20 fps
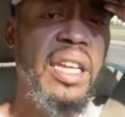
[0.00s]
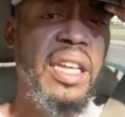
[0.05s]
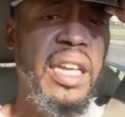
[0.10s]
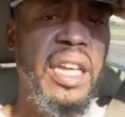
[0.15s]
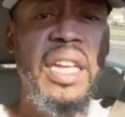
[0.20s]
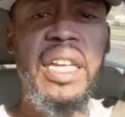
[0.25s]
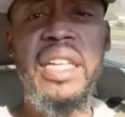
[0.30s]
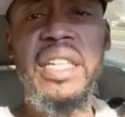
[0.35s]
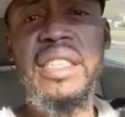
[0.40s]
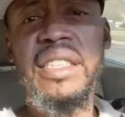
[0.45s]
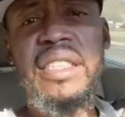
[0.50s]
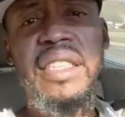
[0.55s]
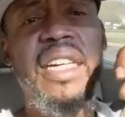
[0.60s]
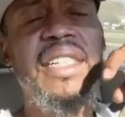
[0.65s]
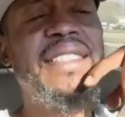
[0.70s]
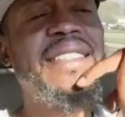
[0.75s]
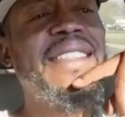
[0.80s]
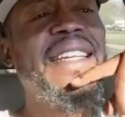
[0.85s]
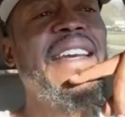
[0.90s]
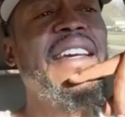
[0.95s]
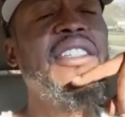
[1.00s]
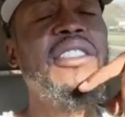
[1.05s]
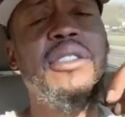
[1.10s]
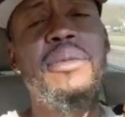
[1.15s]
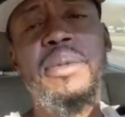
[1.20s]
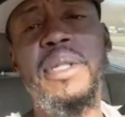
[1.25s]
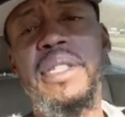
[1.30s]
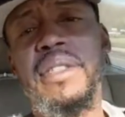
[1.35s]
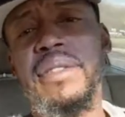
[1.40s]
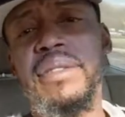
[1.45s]
is a
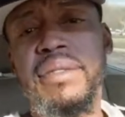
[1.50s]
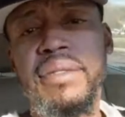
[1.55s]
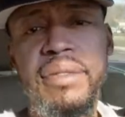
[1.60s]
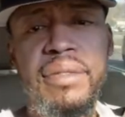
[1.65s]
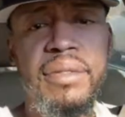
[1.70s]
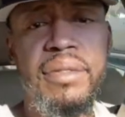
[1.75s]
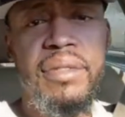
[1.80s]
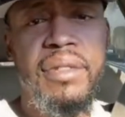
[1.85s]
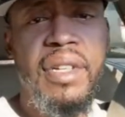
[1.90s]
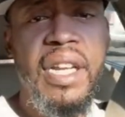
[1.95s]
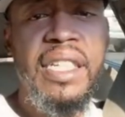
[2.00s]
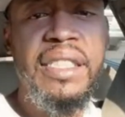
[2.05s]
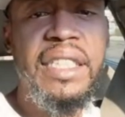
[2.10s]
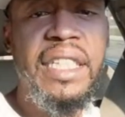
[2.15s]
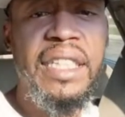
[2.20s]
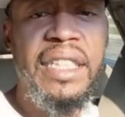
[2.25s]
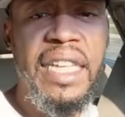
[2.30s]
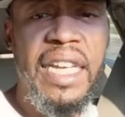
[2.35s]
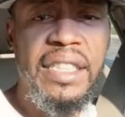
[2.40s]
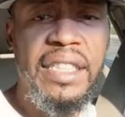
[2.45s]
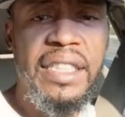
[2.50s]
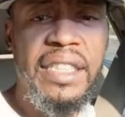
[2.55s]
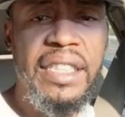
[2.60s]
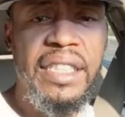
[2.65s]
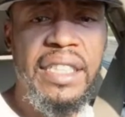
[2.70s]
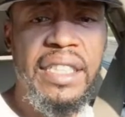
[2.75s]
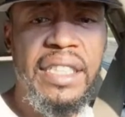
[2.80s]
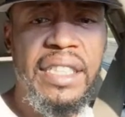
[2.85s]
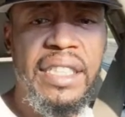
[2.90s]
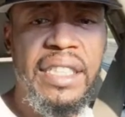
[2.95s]
salesman. Let's get
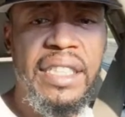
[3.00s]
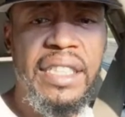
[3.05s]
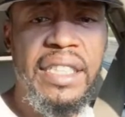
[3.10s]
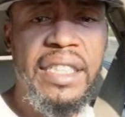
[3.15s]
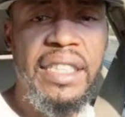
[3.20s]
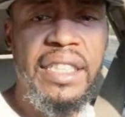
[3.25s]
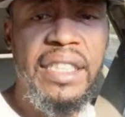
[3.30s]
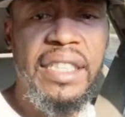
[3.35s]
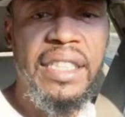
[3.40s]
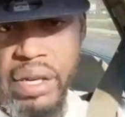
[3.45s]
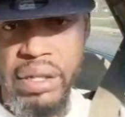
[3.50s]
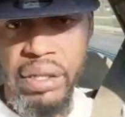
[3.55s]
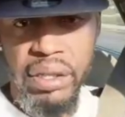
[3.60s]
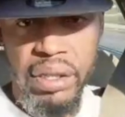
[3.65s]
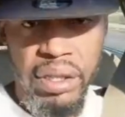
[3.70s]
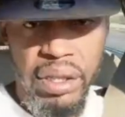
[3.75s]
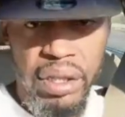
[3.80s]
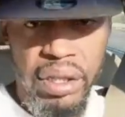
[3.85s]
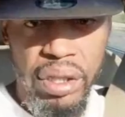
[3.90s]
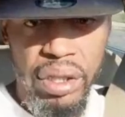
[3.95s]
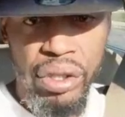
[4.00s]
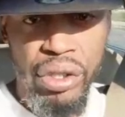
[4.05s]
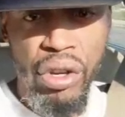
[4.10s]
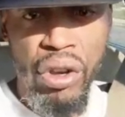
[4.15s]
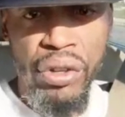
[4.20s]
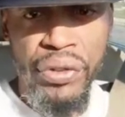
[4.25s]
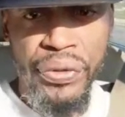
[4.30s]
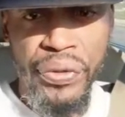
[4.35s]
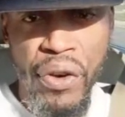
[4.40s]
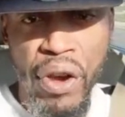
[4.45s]
that straight.
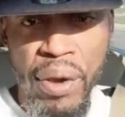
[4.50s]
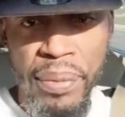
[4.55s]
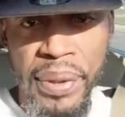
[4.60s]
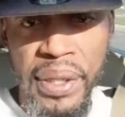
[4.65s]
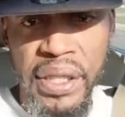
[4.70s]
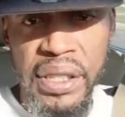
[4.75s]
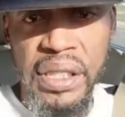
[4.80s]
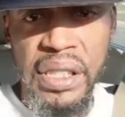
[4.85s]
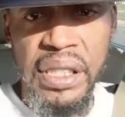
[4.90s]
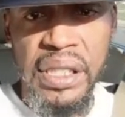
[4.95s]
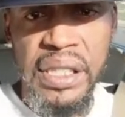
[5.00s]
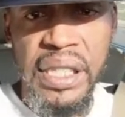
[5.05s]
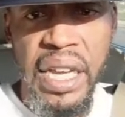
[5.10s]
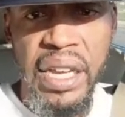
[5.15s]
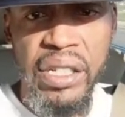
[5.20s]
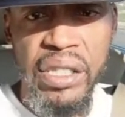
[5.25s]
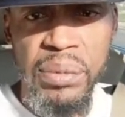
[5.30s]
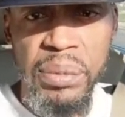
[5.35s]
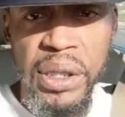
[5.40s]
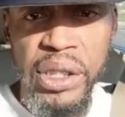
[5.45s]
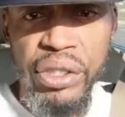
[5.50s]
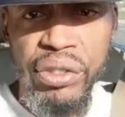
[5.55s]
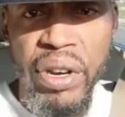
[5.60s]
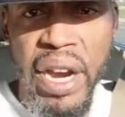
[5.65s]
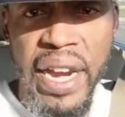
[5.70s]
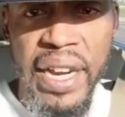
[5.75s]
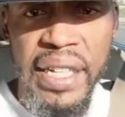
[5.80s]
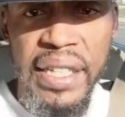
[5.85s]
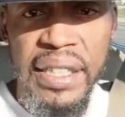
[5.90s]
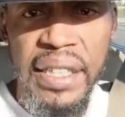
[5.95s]
George Foreman is a salesman.
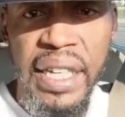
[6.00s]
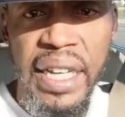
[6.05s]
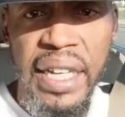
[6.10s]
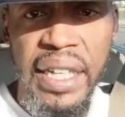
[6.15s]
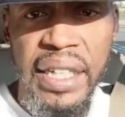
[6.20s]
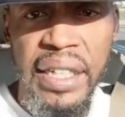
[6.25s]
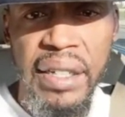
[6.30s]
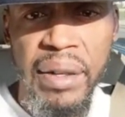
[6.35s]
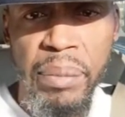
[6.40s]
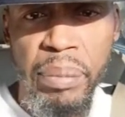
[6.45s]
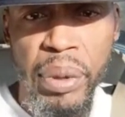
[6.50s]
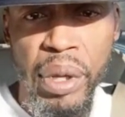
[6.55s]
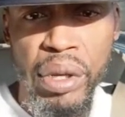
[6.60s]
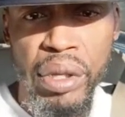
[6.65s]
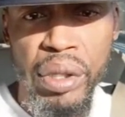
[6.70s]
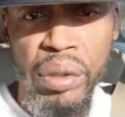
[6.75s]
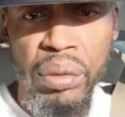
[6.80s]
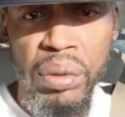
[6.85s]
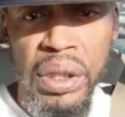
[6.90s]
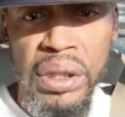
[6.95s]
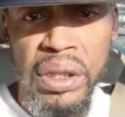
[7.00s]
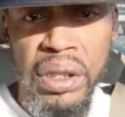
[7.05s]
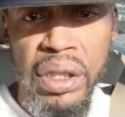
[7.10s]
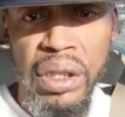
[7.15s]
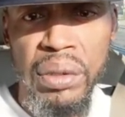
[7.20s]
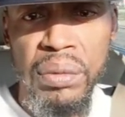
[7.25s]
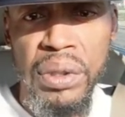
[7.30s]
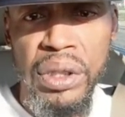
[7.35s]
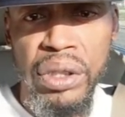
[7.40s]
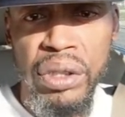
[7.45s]
Dragon Leg in the building. What's
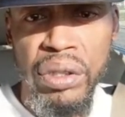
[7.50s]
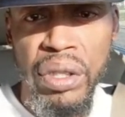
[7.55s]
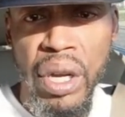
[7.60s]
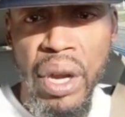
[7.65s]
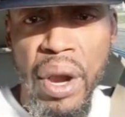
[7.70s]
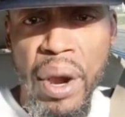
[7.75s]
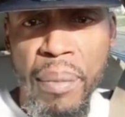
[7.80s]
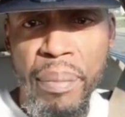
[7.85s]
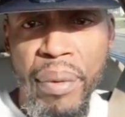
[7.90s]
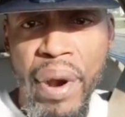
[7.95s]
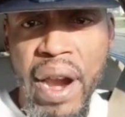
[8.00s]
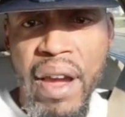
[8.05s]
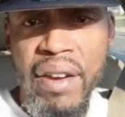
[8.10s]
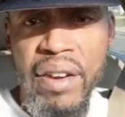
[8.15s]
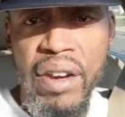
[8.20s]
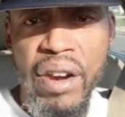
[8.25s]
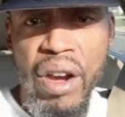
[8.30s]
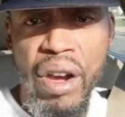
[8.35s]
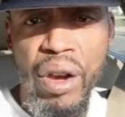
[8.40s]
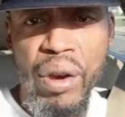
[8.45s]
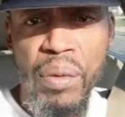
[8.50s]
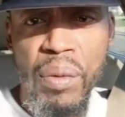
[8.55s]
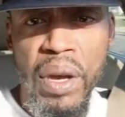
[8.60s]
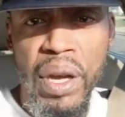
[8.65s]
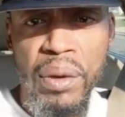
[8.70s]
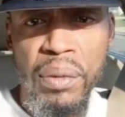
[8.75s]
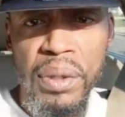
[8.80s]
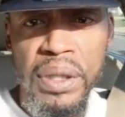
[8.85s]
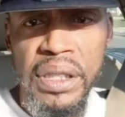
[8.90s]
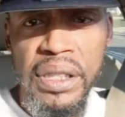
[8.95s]
good with you? Brown Gone
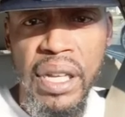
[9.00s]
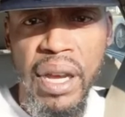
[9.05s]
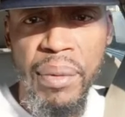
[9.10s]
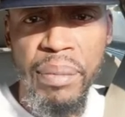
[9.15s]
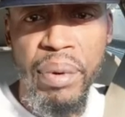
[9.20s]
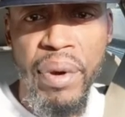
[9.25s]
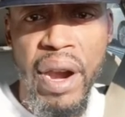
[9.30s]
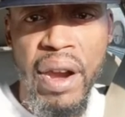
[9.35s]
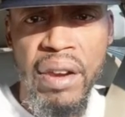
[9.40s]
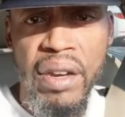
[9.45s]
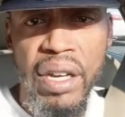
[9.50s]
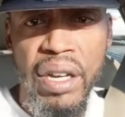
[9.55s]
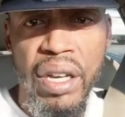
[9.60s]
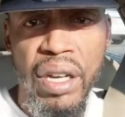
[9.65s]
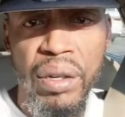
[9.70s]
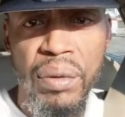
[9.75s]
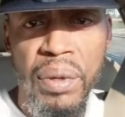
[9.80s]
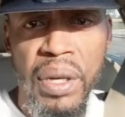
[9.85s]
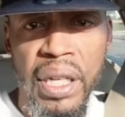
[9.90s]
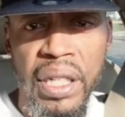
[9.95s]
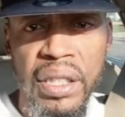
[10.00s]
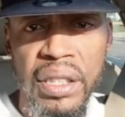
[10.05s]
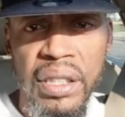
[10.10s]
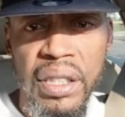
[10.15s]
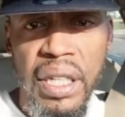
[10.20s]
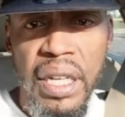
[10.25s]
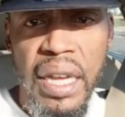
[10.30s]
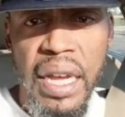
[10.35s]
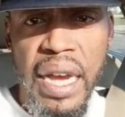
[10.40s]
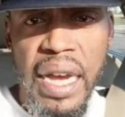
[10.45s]
One. What's up, Brown Gone One?
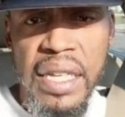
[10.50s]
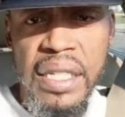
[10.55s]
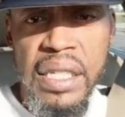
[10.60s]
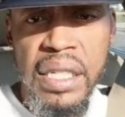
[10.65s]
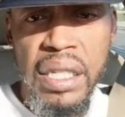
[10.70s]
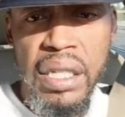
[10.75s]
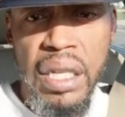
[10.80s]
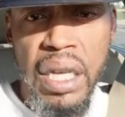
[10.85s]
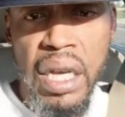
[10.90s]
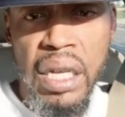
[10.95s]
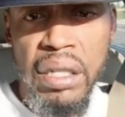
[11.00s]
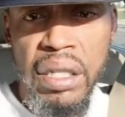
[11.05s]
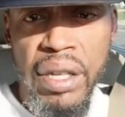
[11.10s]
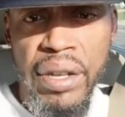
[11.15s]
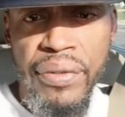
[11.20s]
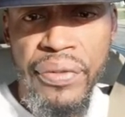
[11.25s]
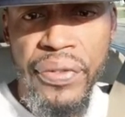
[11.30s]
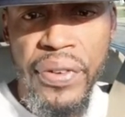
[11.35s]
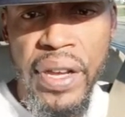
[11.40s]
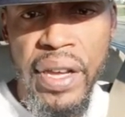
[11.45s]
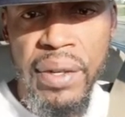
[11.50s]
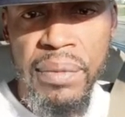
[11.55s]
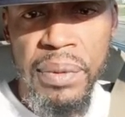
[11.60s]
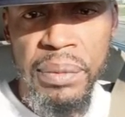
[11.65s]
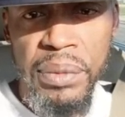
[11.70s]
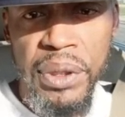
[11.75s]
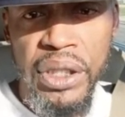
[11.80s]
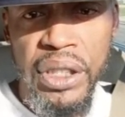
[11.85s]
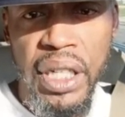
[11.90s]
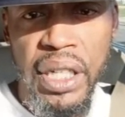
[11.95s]
I see y'all there, fam. Let
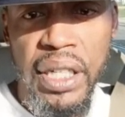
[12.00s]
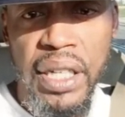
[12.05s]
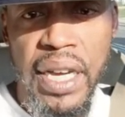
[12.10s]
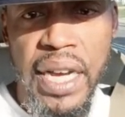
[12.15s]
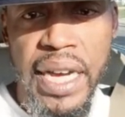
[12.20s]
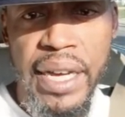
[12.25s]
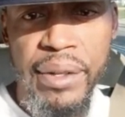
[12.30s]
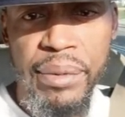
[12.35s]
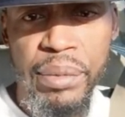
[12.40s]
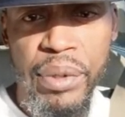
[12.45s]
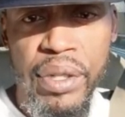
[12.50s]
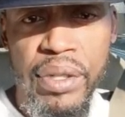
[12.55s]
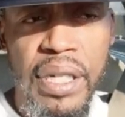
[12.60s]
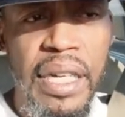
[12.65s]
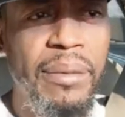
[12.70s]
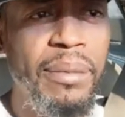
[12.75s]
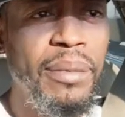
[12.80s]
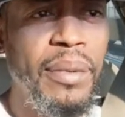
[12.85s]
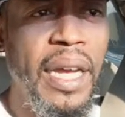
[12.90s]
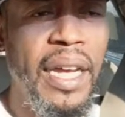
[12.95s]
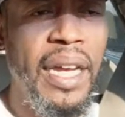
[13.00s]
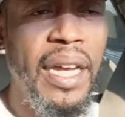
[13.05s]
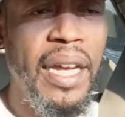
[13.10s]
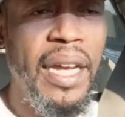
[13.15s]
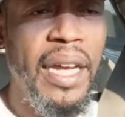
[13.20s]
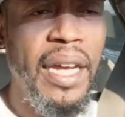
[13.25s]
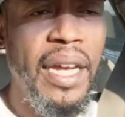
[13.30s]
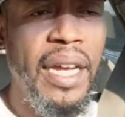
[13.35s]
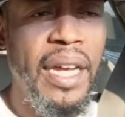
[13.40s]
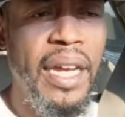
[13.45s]
me check y'all out, bro. I'm asked
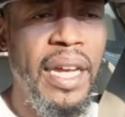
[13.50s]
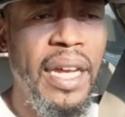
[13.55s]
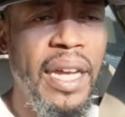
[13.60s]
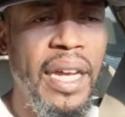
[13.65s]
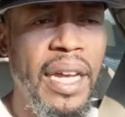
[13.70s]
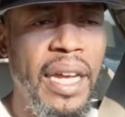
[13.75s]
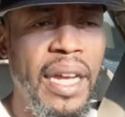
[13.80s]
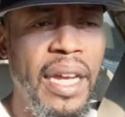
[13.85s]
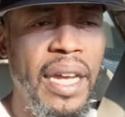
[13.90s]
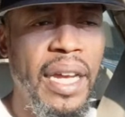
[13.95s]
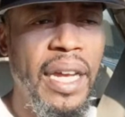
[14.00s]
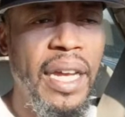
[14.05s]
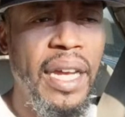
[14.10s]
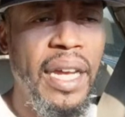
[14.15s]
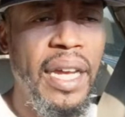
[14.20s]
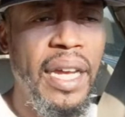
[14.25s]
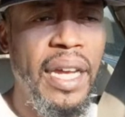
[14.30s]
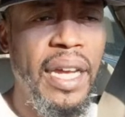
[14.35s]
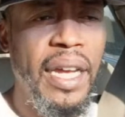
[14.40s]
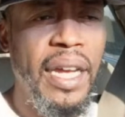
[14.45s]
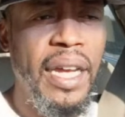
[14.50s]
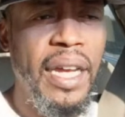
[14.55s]
like now, sucker.